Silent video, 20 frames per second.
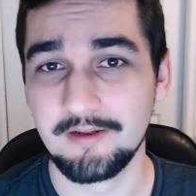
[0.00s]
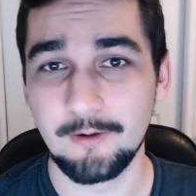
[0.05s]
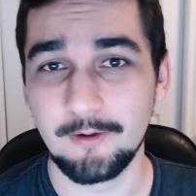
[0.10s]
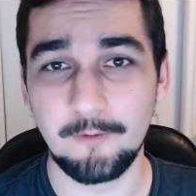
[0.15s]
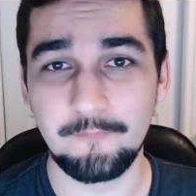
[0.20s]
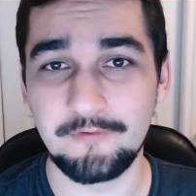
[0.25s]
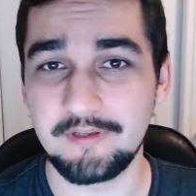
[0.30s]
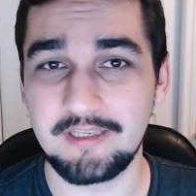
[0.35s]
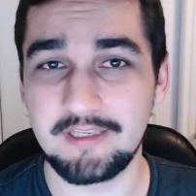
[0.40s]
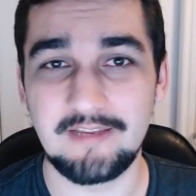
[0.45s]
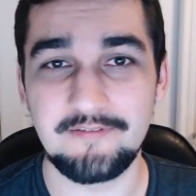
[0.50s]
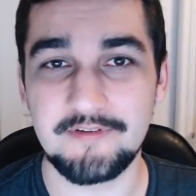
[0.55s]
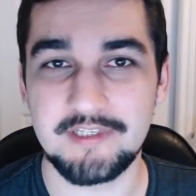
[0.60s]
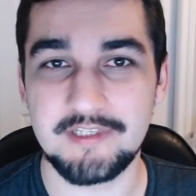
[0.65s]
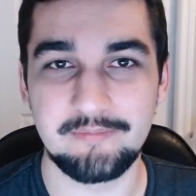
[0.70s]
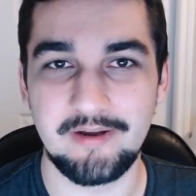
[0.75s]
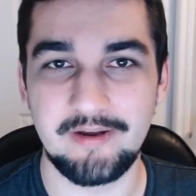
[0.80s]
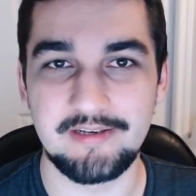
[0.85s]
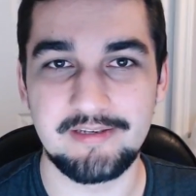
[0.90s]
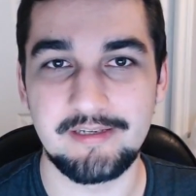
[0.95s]
hopefully it gave you
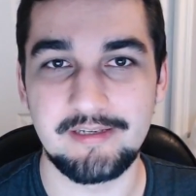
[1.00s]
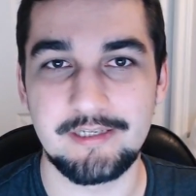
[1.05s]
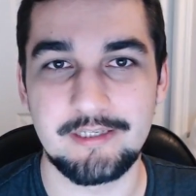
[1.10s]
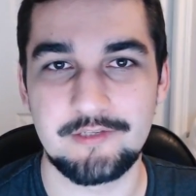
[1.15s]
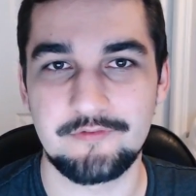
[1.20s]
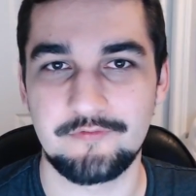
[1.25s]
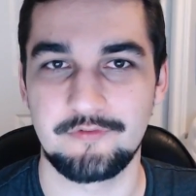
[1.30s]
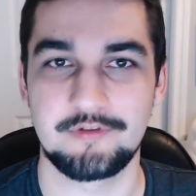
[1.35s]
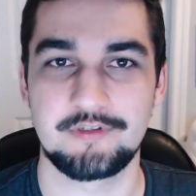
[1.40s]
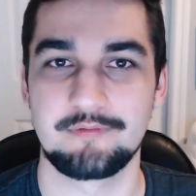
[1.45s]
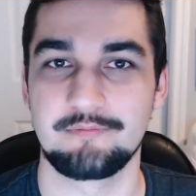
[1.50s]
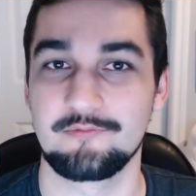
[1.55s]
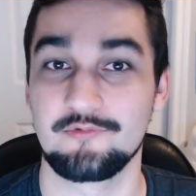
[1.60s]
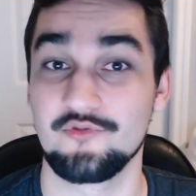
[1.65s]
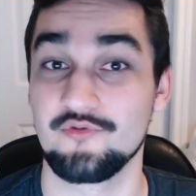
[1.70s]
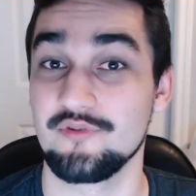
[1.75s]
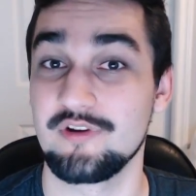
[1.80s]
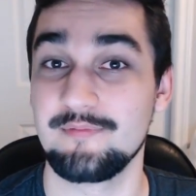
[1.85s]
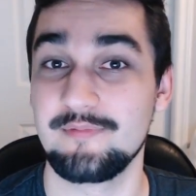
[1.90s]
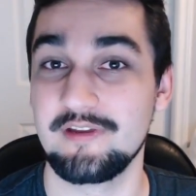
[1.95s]
some ideas for some
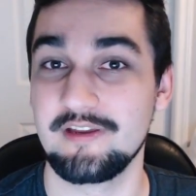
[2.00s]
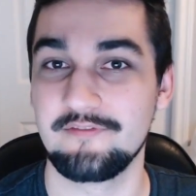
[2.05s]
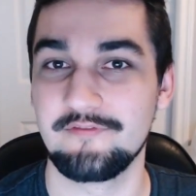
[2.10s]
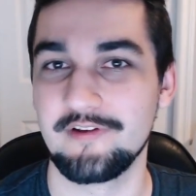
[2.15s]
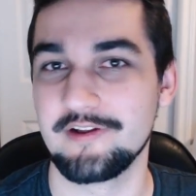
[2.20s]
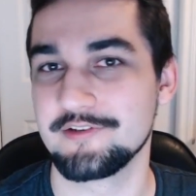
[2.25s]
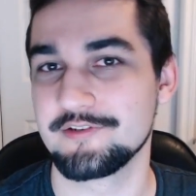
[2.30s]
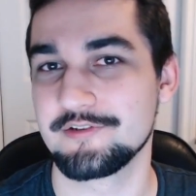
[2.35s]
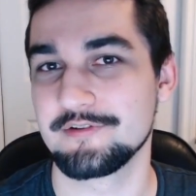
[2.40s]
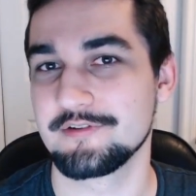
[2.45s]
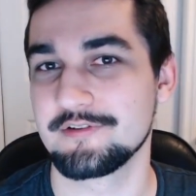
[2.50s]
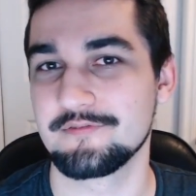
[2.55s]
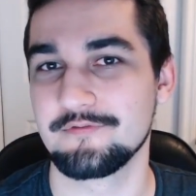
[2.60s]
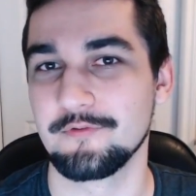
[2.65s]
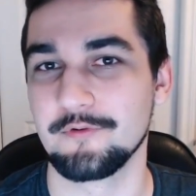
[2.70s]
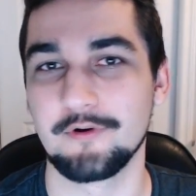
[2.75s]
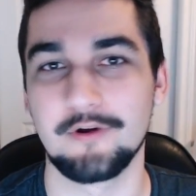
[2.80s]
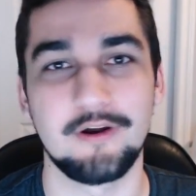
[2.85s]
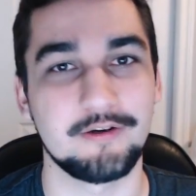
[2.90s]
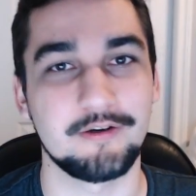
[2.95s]
creepy adventures
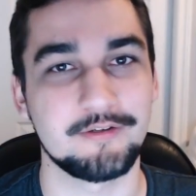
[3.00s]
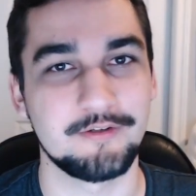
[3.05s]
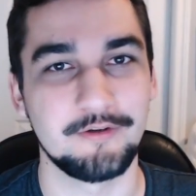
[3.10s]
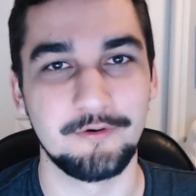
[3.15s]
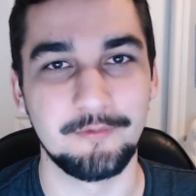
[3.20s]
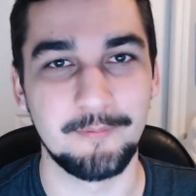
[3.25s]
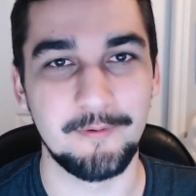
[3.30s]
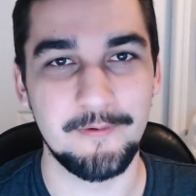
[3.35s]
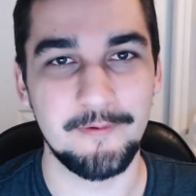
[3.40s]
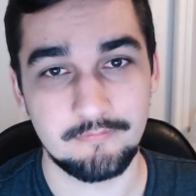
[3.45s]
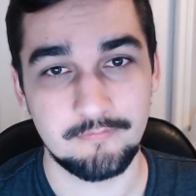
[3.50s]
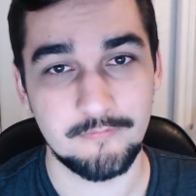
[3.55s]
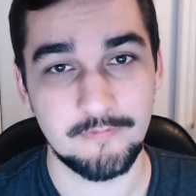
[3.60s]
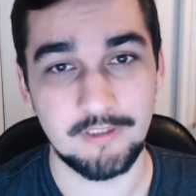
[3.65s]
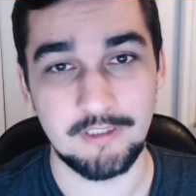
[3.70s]
for October.